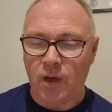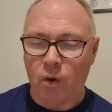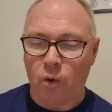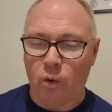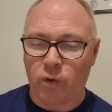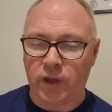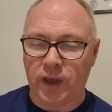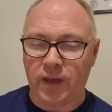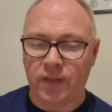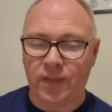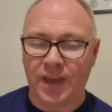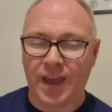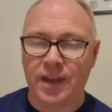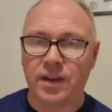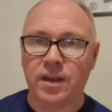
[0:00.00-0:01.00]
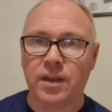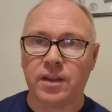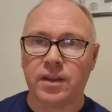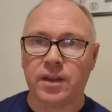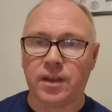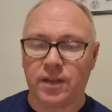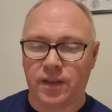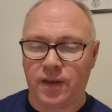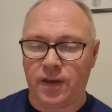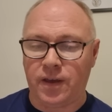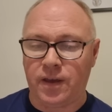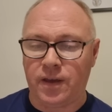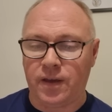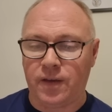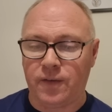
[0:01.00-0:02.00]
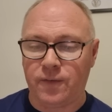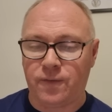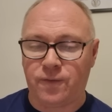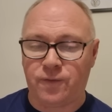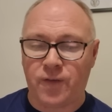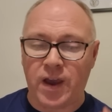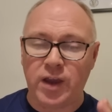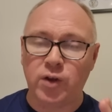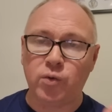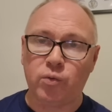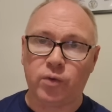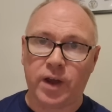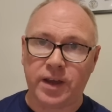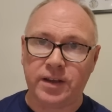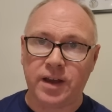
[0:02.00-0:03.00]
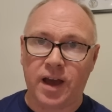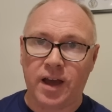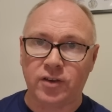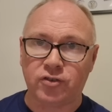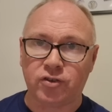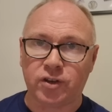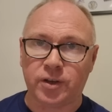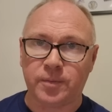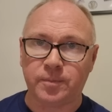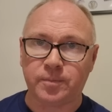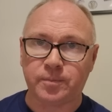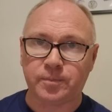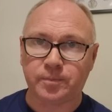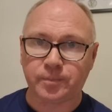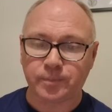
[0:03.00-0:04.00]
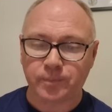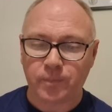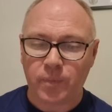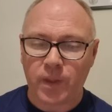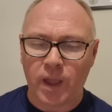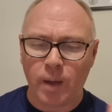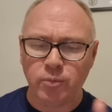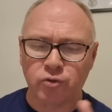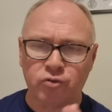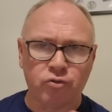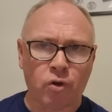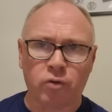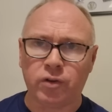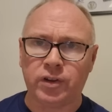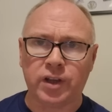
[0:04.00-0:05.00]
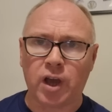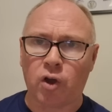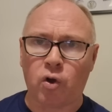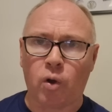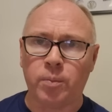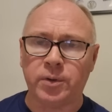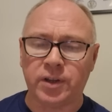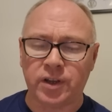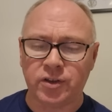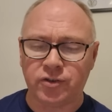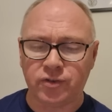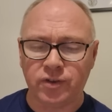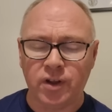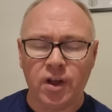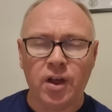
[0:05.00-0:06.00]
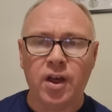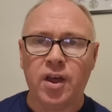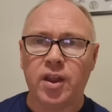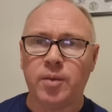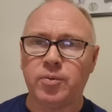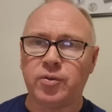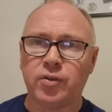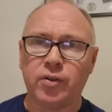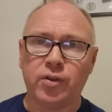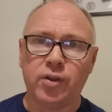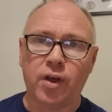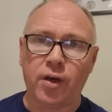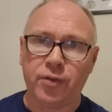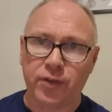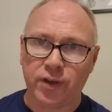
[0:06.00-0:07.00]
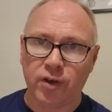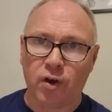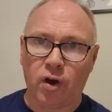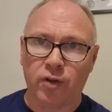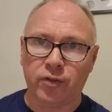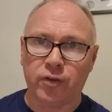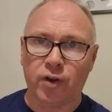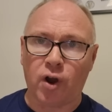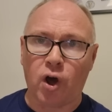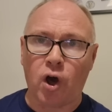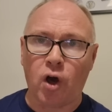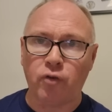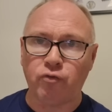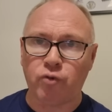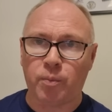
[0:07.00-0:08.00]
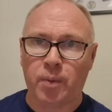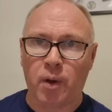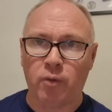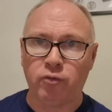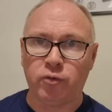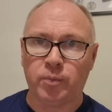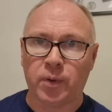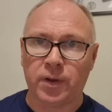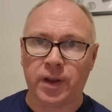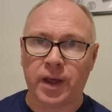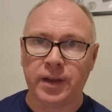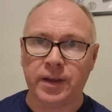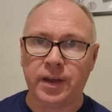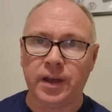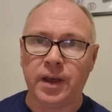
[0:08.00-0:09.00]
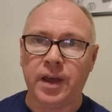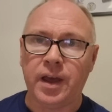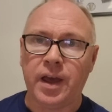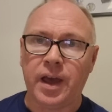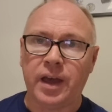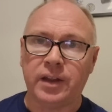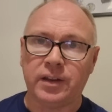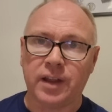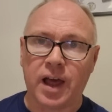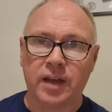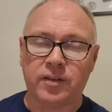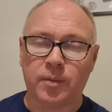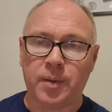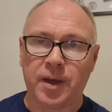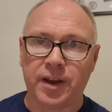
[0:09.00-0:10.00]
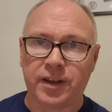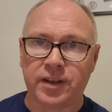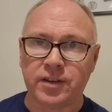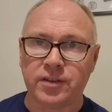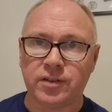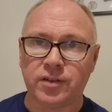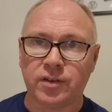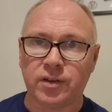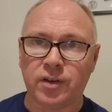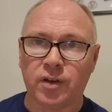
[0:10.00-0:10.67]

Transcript: Okay, then the final night actually, I was struggling to get accommodation. There was nothing under £100 per night in Las Americas,